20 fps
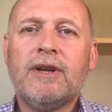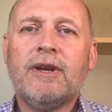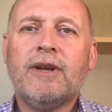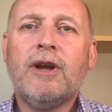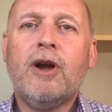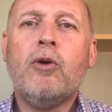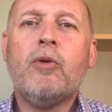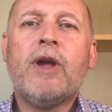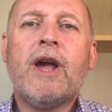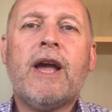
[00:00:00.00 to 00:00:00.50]

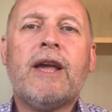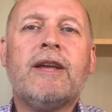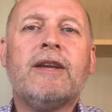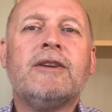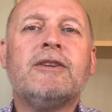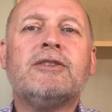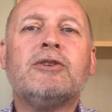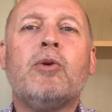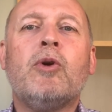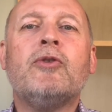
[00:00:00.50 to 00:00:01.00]
Okay,
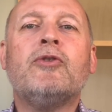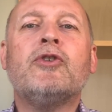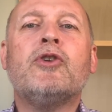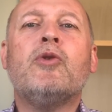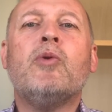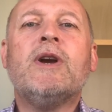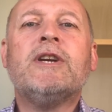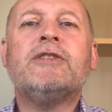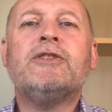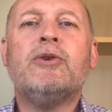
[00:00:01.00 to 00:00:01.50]
so on to
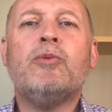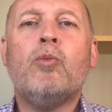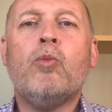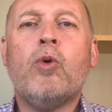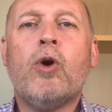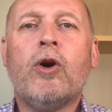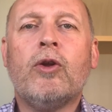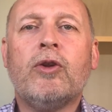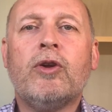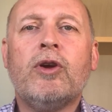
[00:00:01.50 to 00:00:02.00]
question
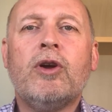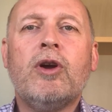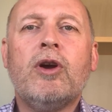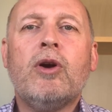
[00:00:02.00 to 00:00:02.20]
1.